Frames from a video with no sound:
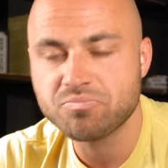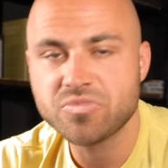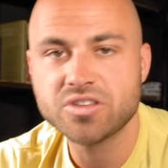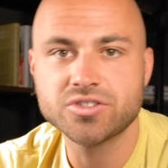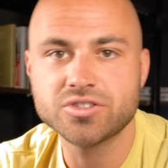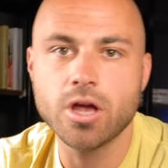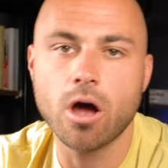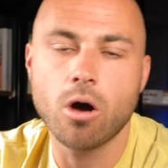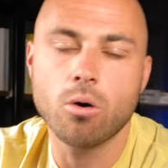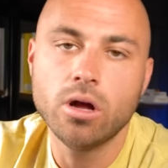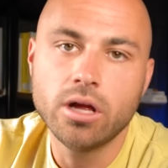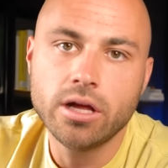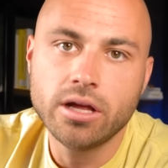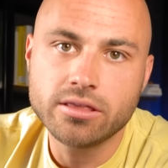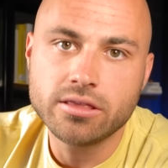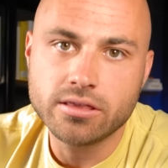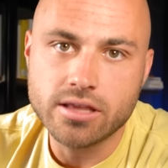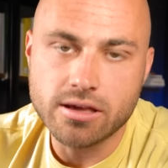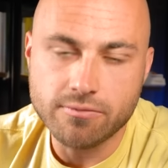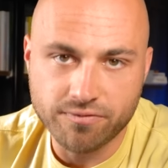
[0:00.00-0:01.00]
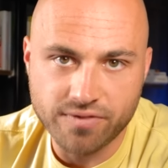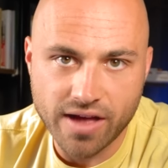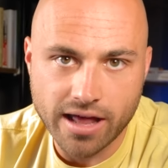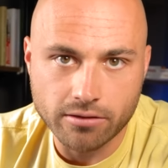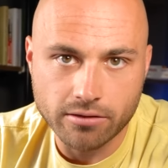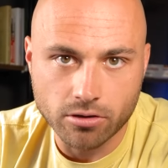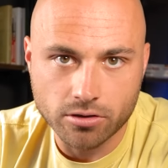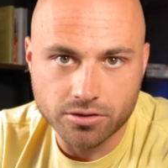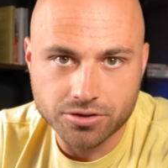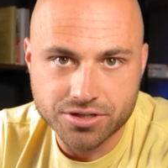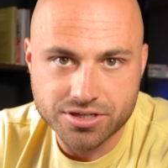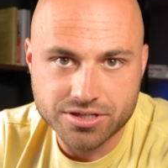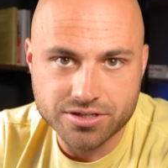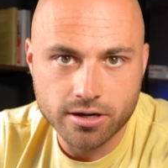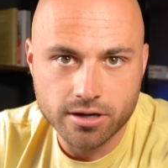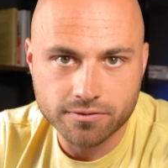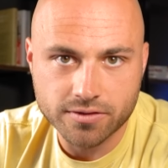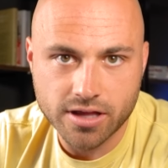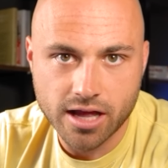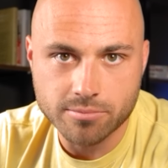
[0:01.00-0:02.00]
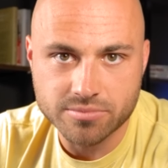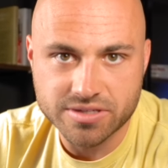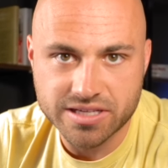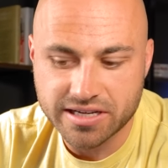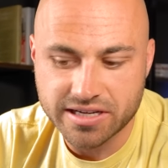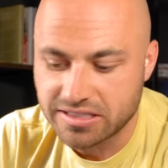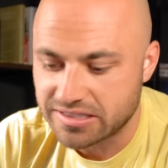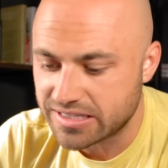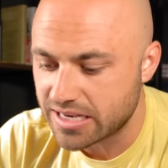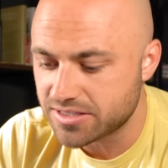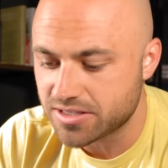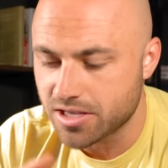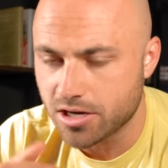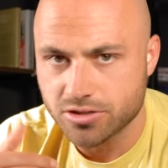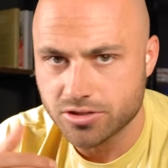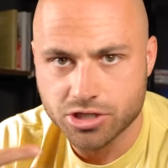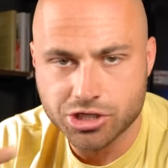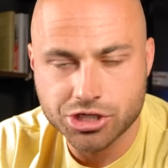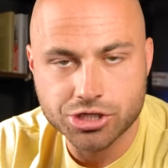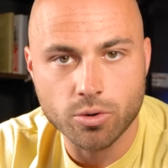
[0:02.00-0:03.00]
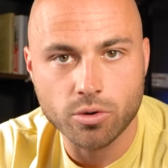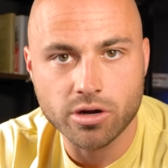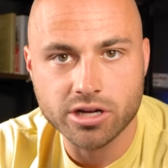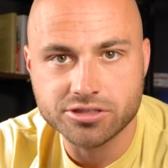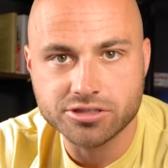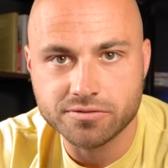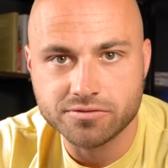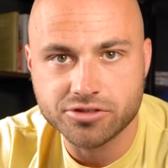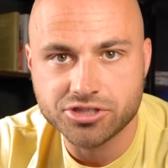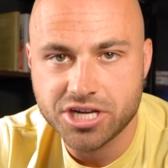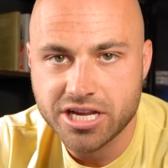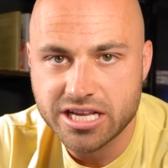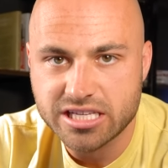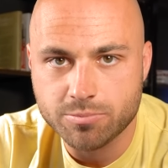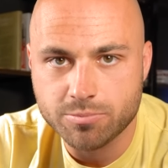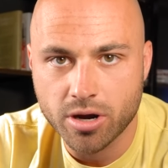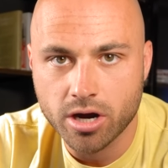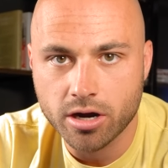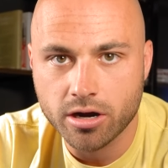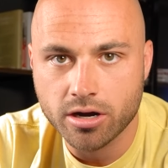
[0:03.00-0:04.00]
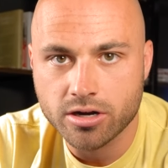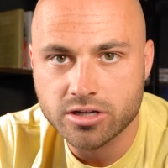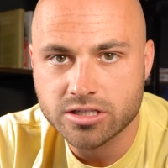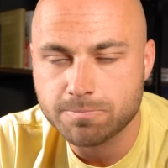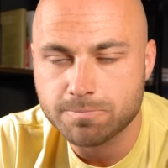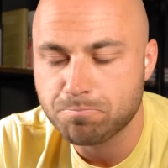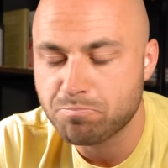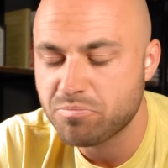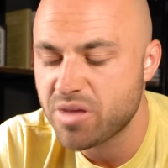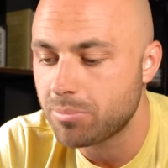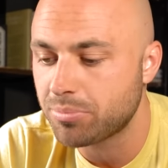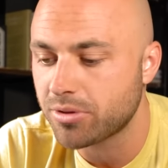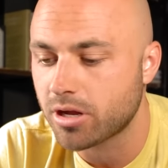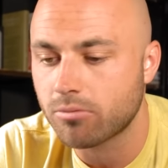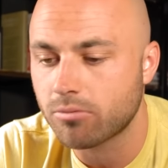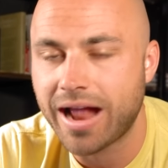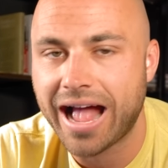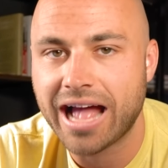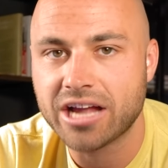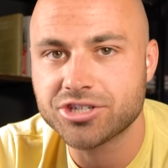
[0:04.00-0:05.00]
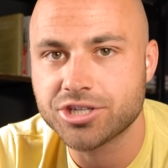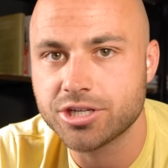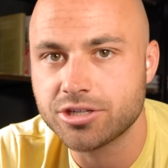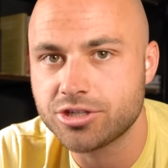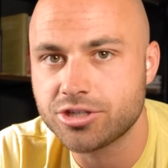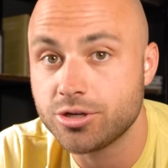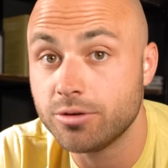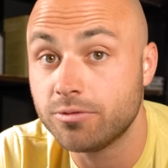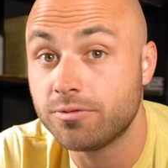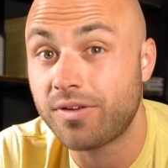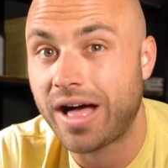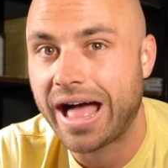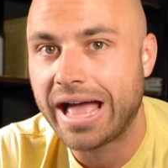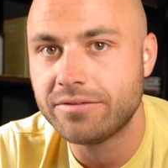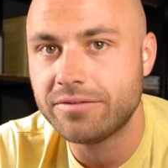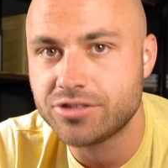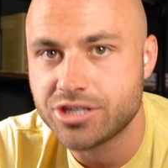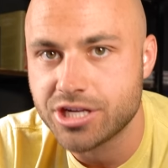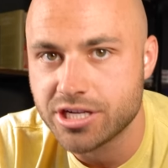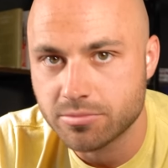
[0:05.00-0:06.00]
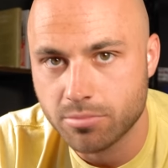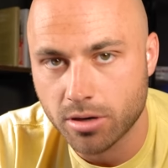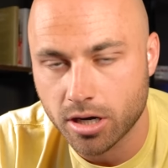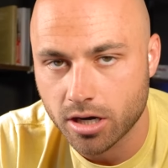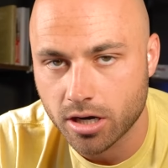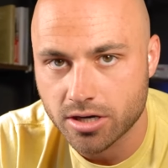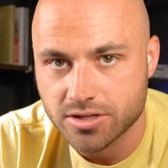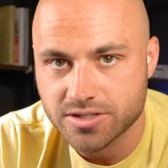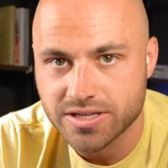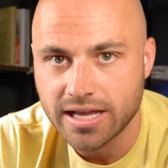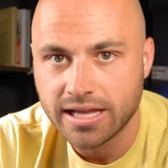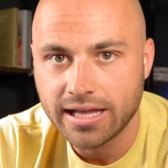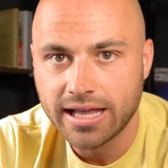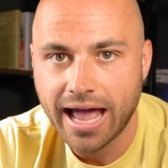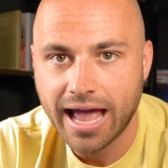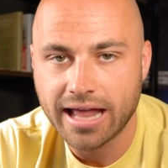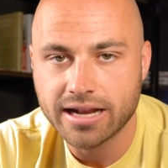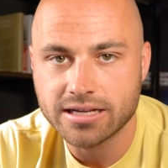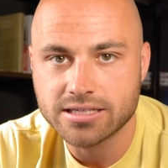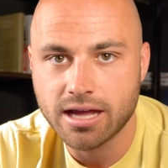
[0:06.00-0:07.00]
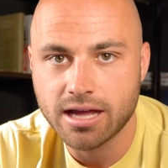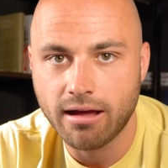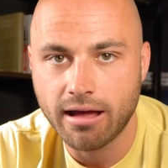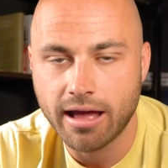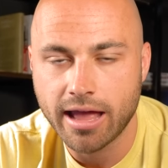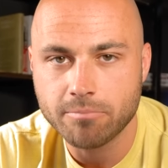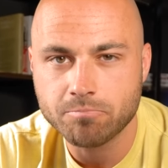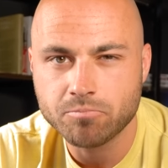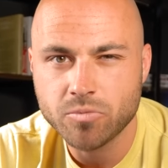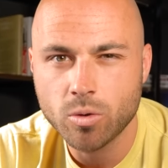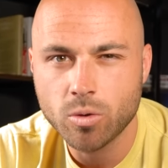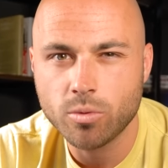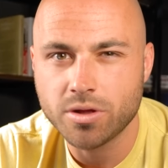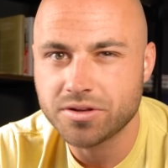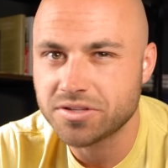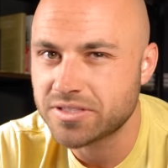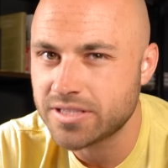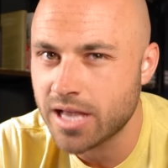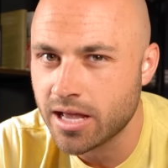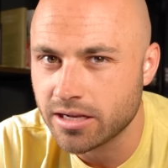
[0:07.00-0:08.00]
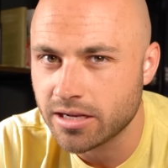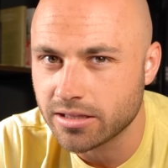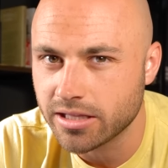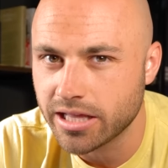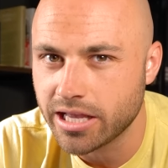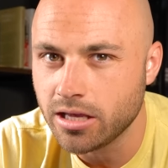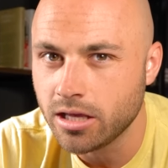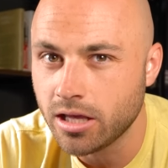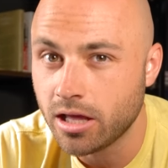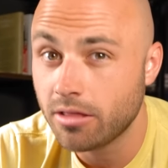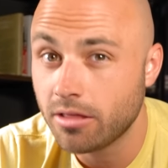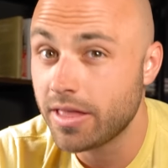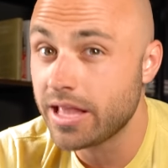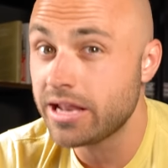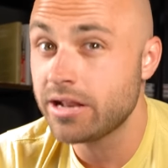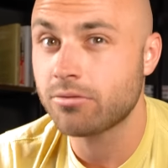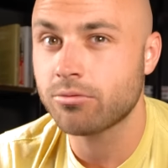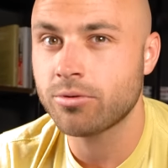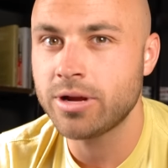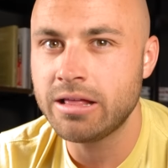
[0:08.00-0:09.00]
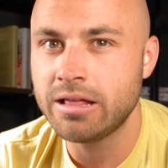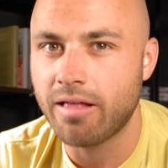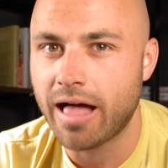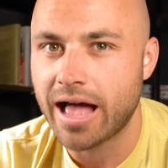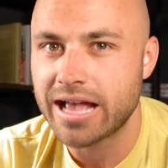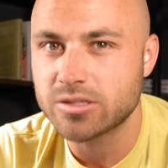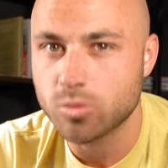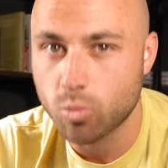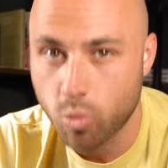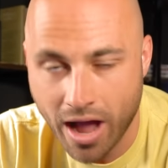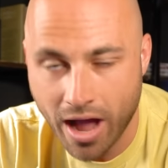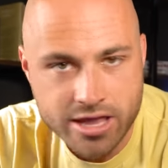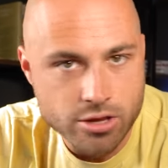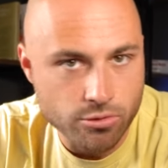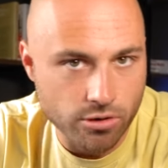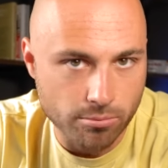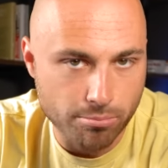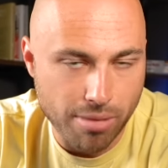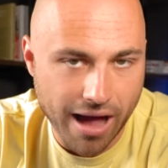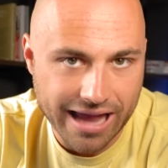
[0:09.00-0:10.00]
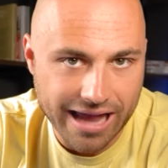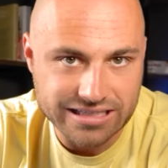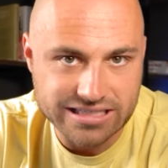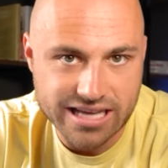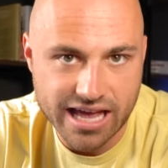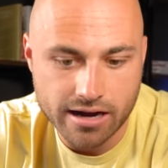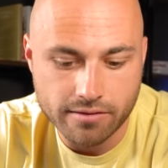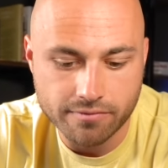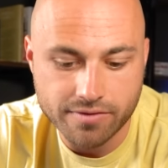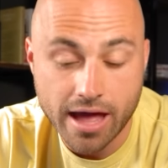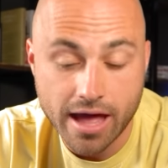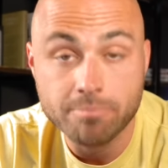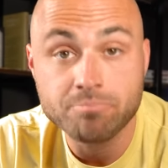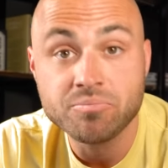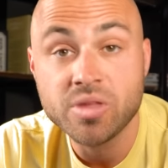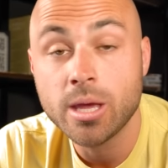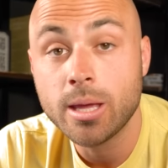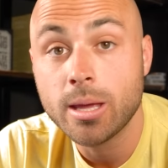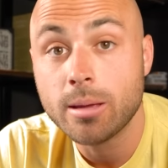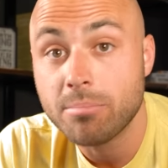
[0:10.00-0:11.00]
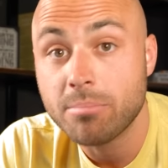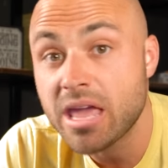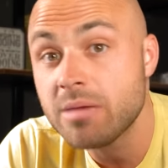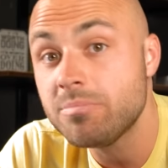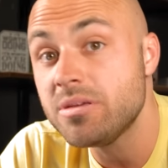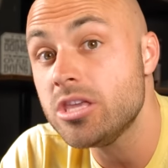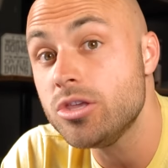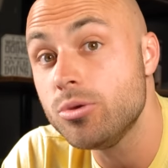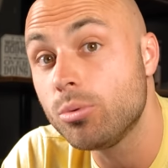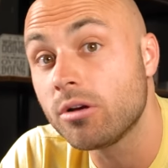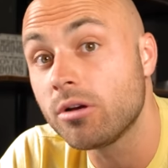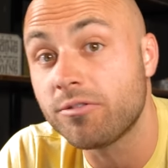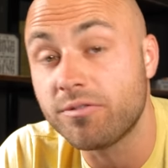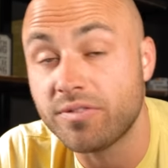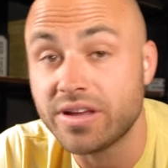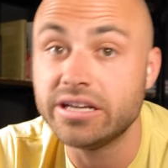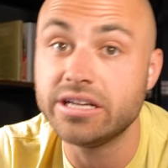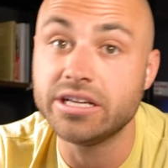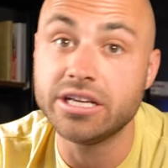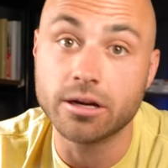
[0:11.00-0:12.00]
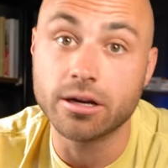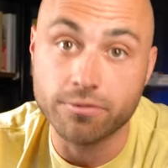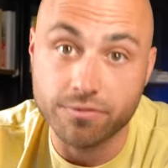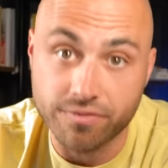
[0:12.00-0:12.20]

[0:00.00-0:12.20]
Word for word: So the Federal Reserve comes in and says there's a shortage of cheeseburgers. People are rationed to 5 cheeseburgers at a time. Well, suddenly they didn't realize why you were buying 10 of them. Maybe you were feeding your